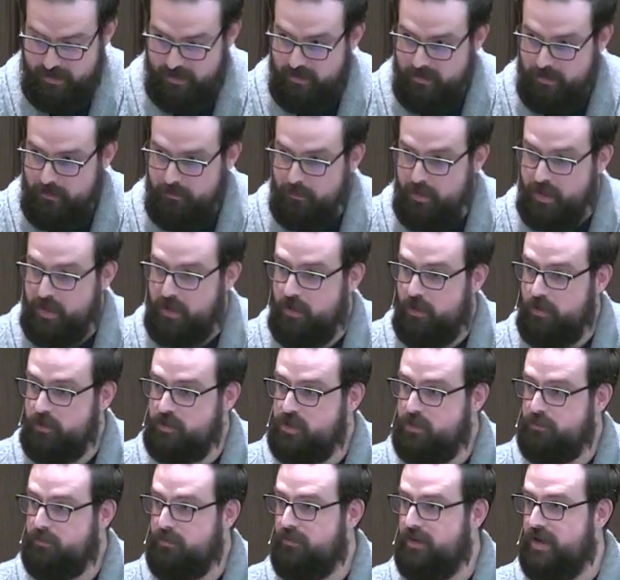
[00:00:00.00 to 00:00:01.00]
but it also
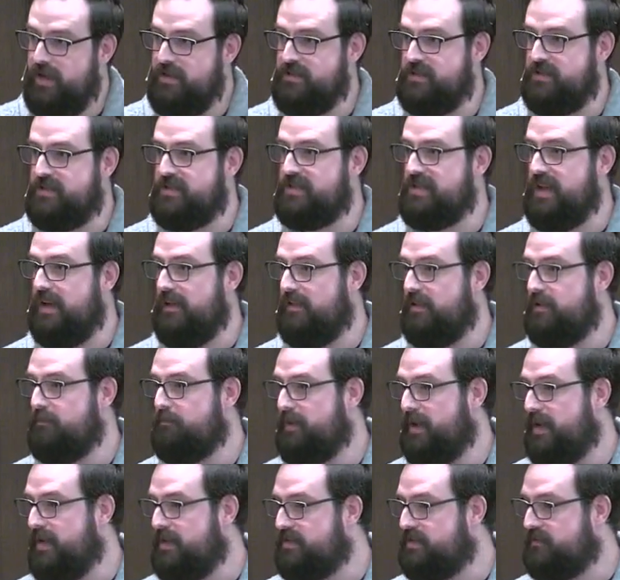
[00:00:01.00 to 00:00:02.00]
provides a solid
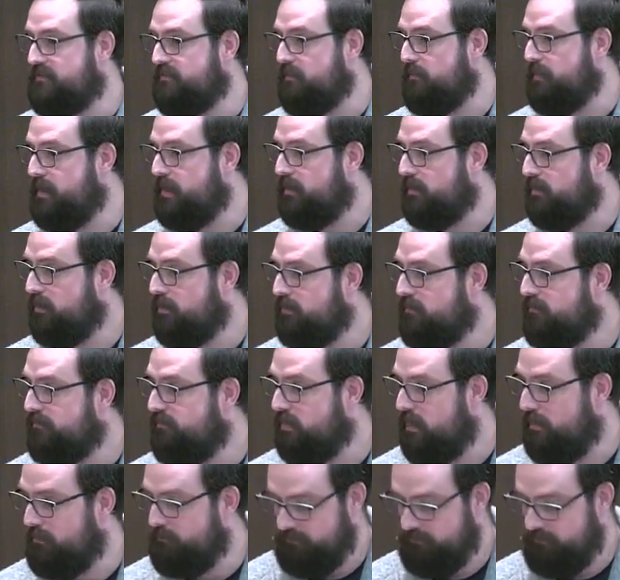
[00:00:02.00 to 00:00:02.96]
base for me to learn from.